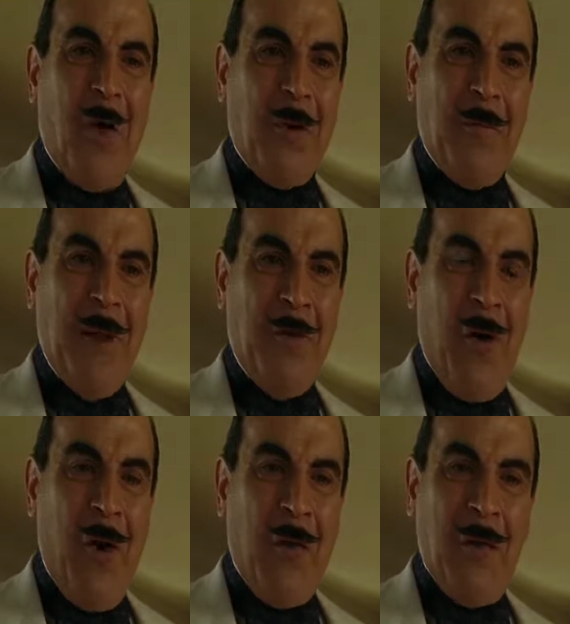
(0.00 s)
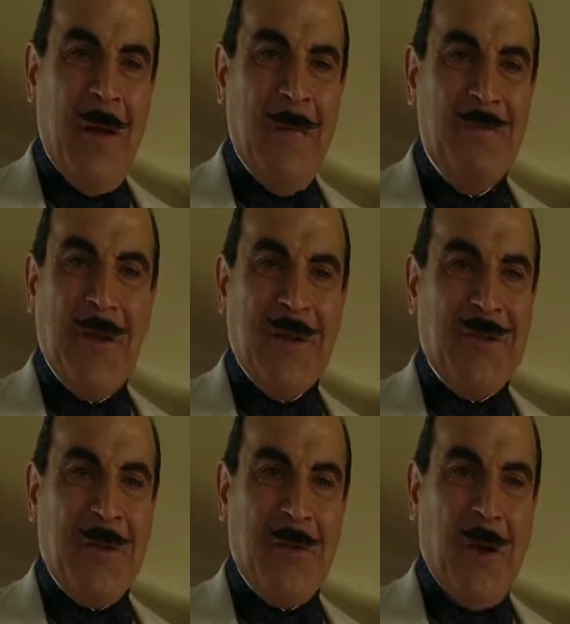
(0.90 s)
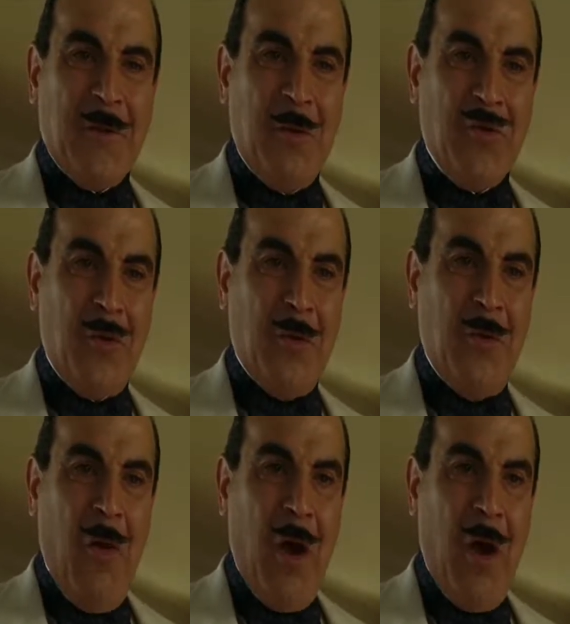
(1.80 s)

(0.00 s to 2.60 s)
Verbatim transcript: horribly wrong, does it not, Monsieur